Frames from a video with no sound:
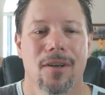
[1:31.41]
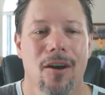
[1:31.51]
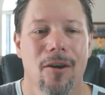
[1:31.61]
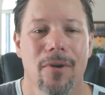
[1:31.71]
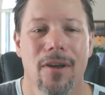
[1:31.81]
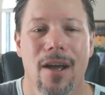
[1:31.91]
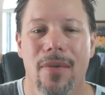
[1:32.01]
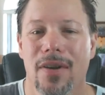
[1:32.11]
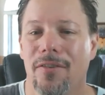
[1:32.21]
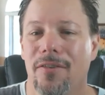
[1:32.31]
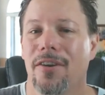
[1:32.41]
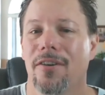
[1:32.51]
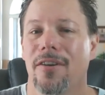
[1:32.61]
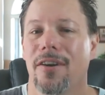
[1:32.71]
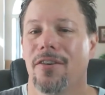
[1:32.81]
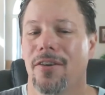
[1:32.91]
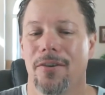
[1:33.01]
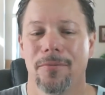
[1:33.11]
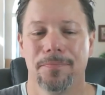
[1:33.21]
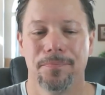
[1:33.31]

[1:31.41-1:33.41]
Karma. Happy to see you're here too.